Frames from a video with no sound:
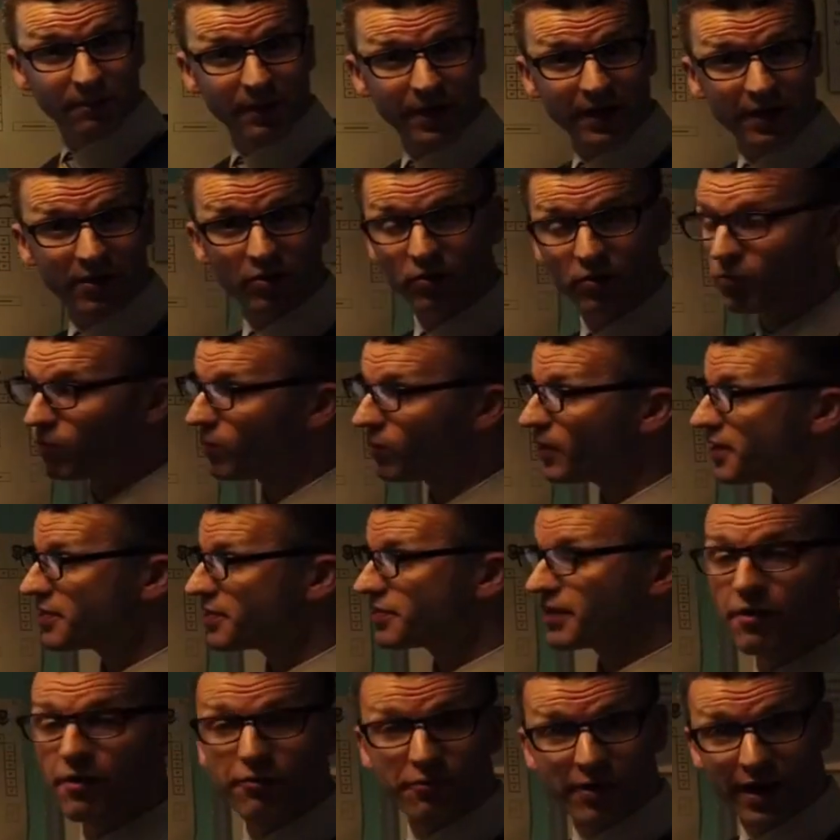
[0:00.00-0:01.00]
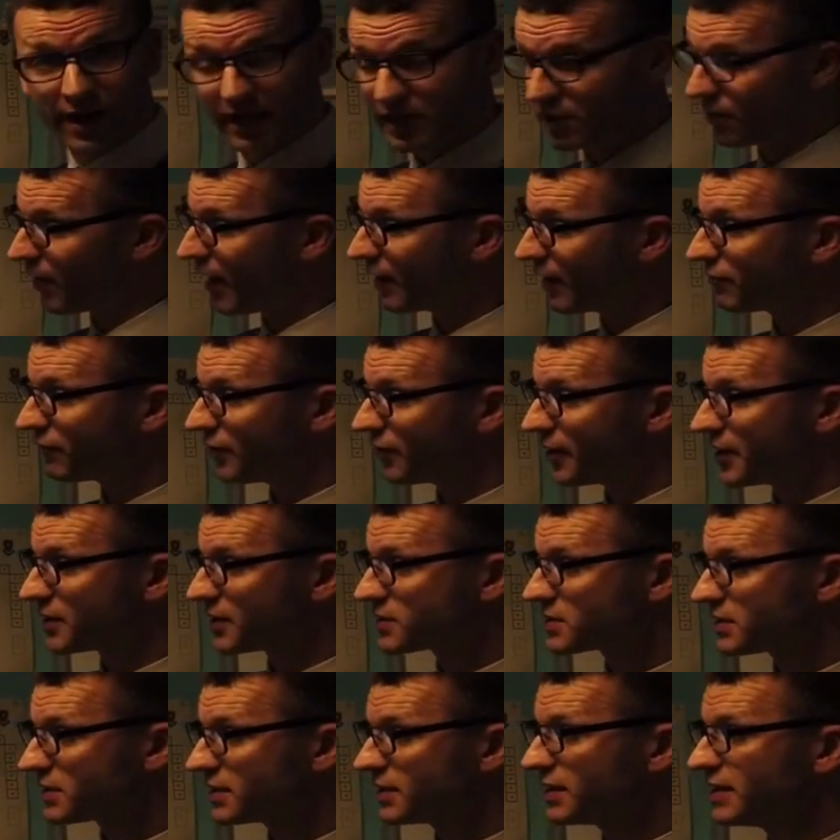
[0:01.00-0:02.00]
appeal with a radio
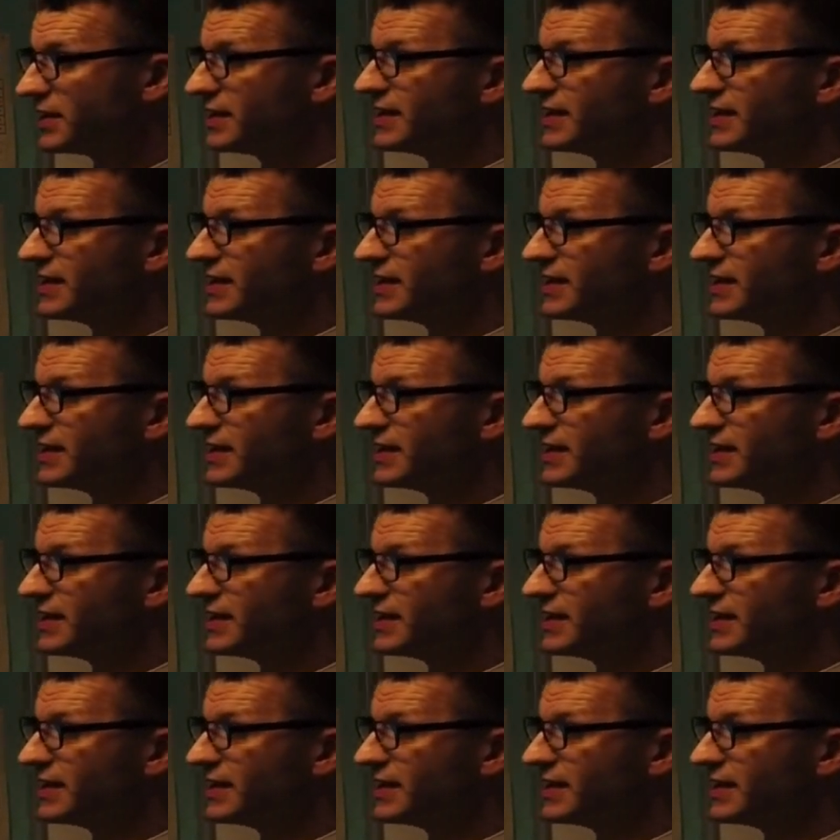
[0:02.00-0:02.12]
advert.